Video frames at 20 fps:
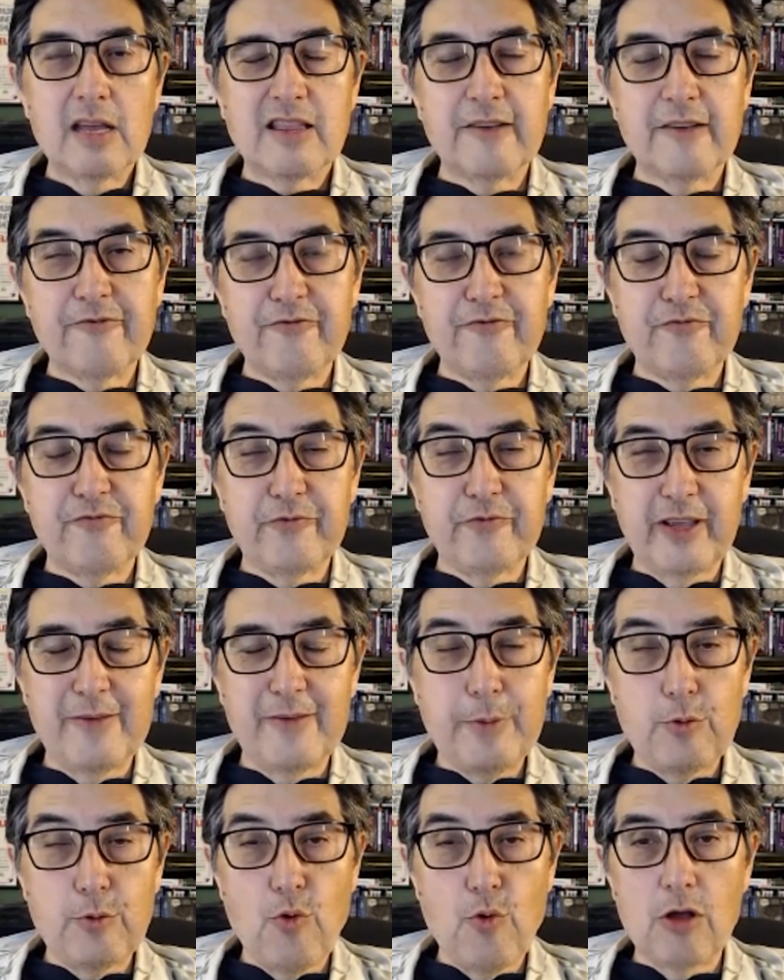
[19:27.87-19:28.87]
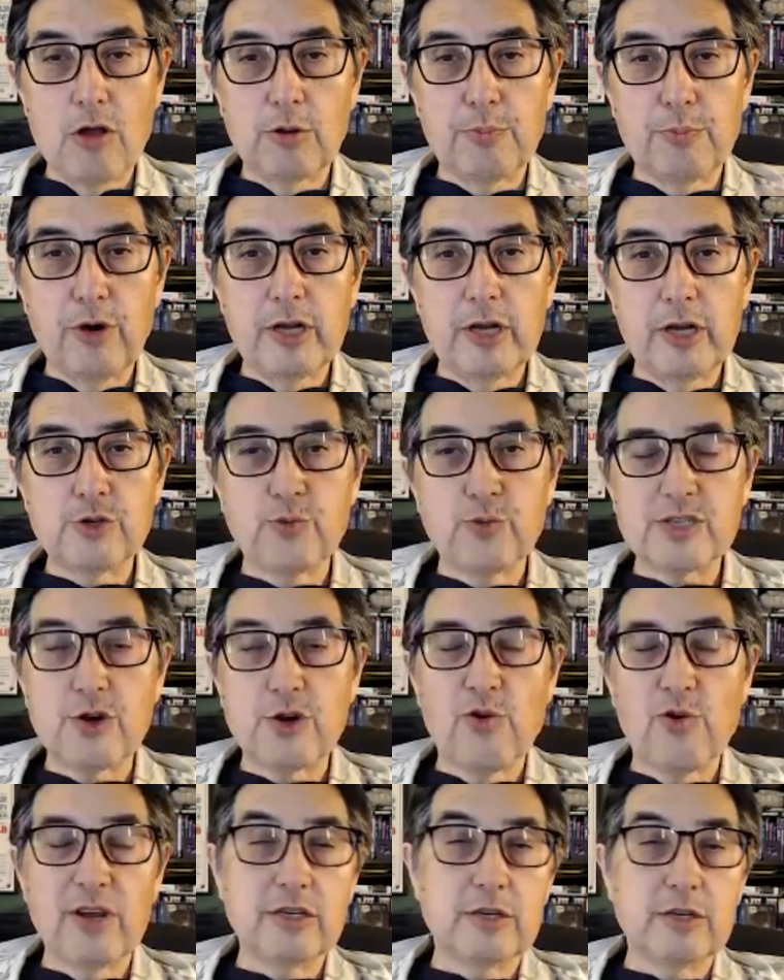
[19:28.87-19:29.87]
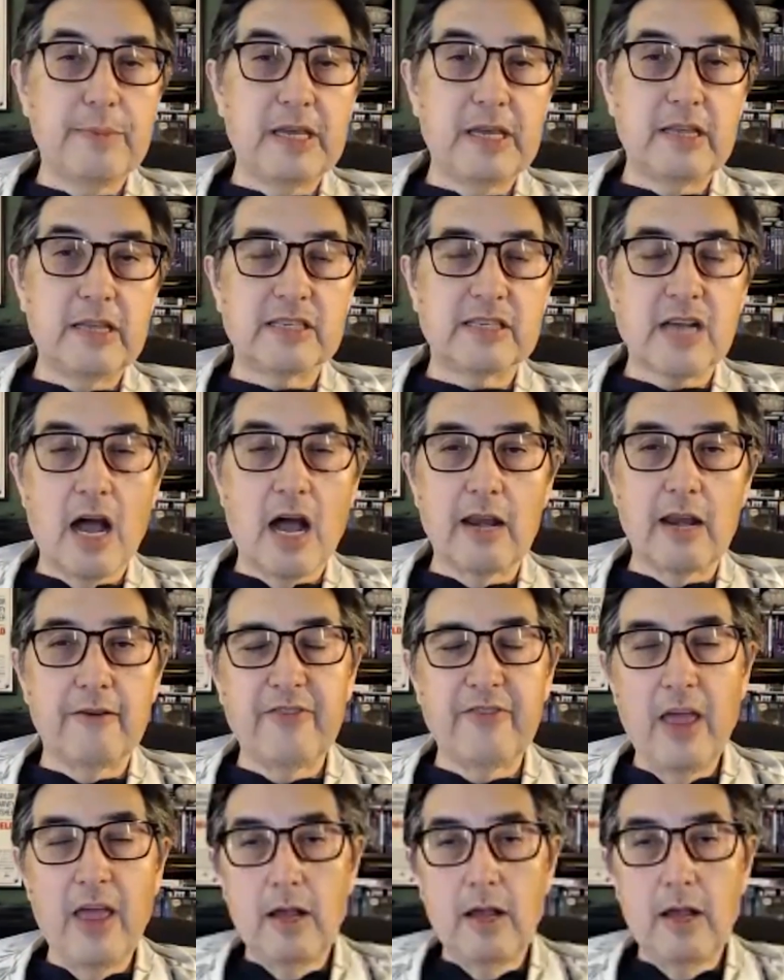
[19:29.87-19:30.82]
that Phoebe Waller Bridge was going to be this kind of